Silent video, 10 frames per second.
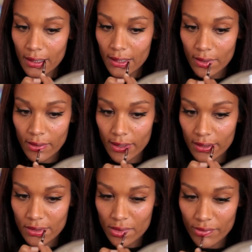
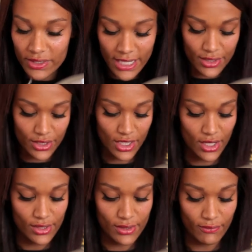I sort of tend to
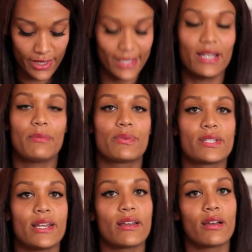use the red
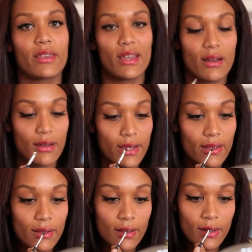lipstick. I think I
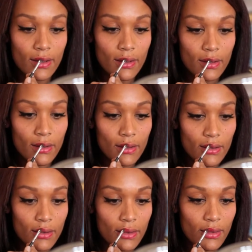like
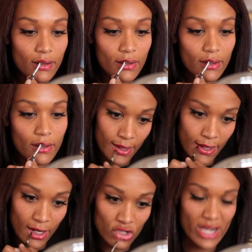the look. You
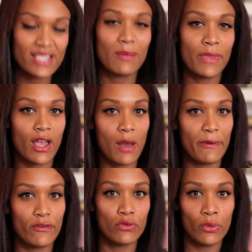can dress something up
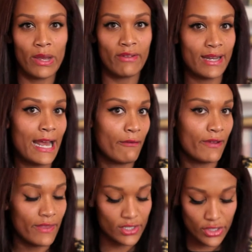if you're not wearing an
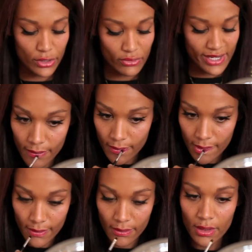outfit that's too dressy.
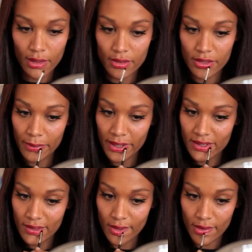So
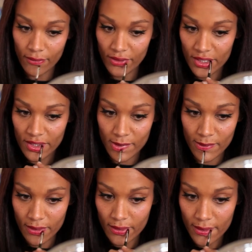depending the finish you
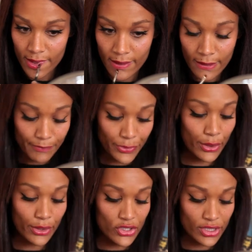want,
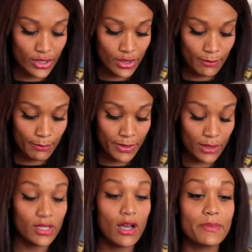you can just
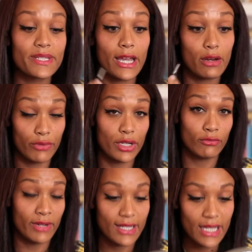build it up to get a real
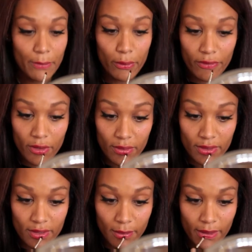red lip, or if you
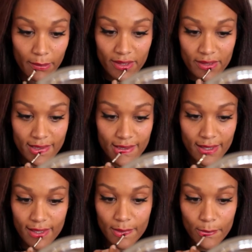wanted something a bit
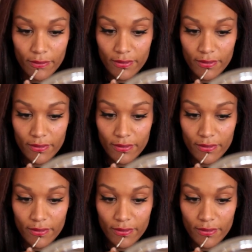subtler, more